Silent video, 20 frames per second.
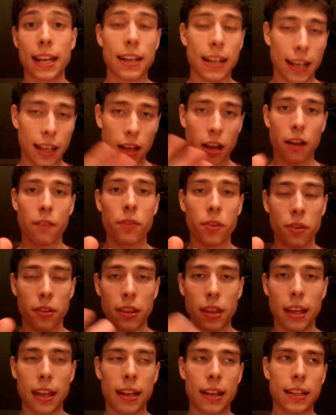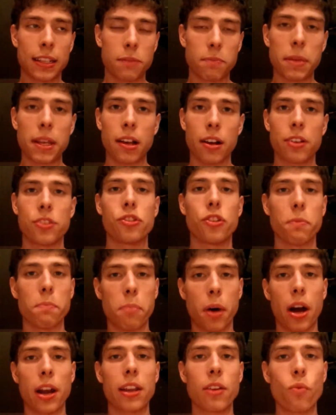And I covered that it's because your
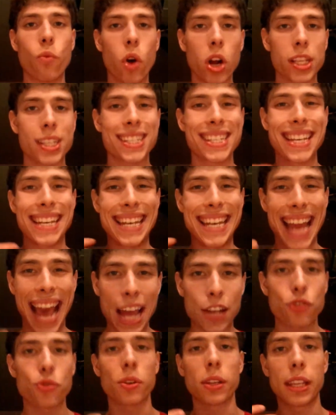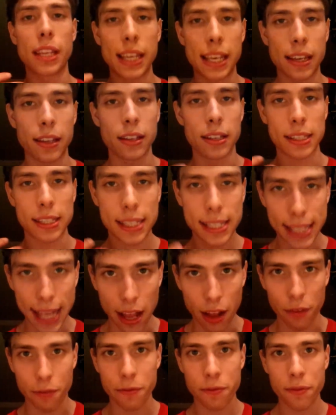body wants to naturally heal
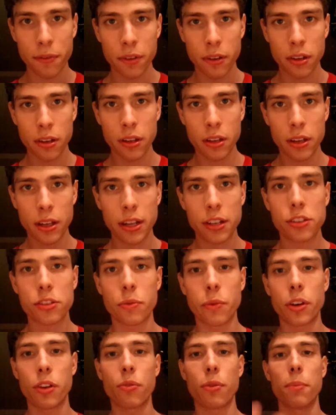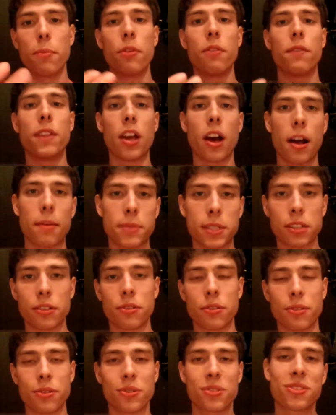itself. So when you remove the
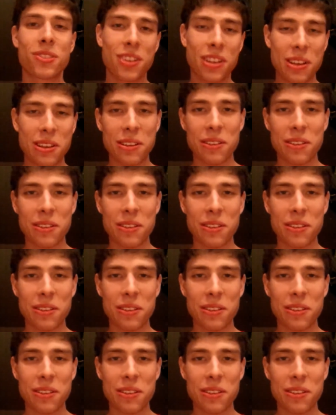obstacles,